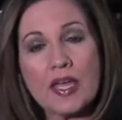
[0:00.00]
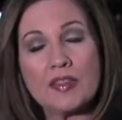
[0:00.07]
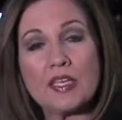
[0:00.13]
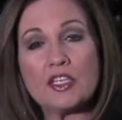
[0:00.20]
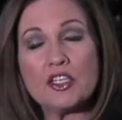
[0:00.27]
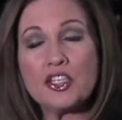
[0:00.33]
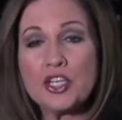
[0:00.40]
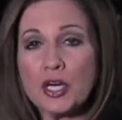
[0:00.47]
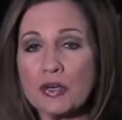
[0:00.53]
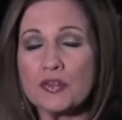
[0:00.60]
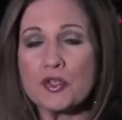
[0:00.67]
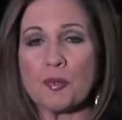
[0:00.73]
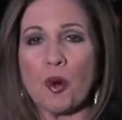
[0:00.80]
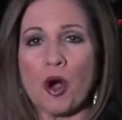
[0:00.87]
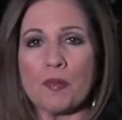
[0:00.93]
the sheriff's
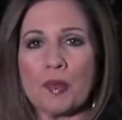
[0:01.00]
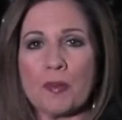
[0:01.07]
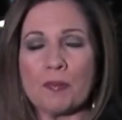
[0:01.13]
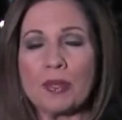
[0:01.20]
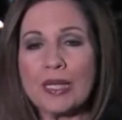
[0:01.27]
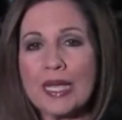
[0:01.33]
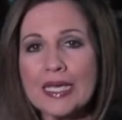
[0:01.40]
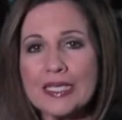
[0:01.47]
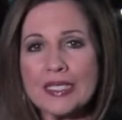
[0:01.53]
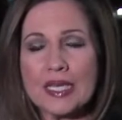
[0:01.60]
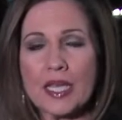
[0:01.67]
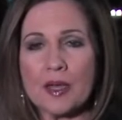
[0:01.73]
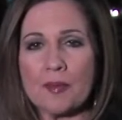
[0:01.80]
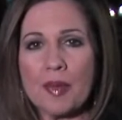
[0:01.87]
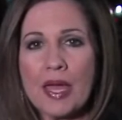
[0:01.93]
department placed
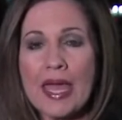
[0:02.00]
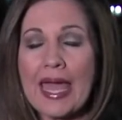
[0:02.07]
him